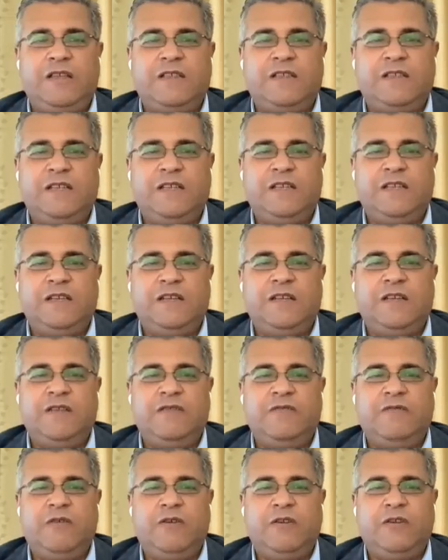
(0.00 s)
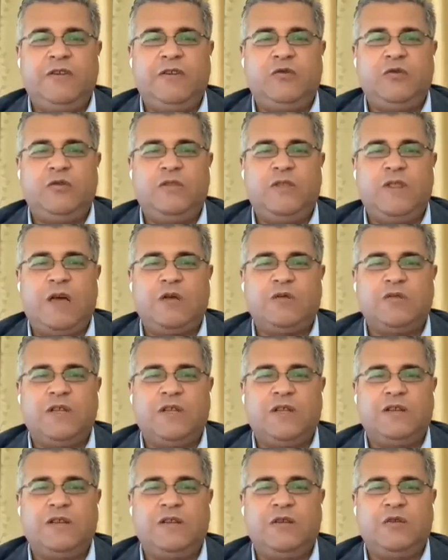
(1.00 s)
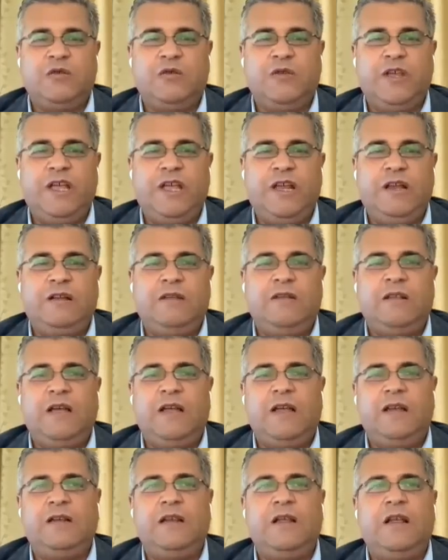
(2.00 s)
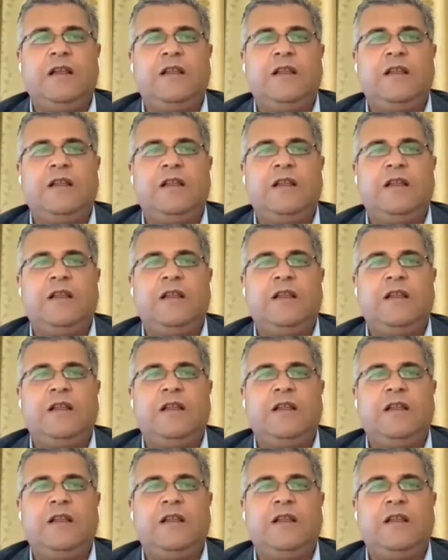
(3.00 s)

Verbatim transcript: exceeded 42,000 killed and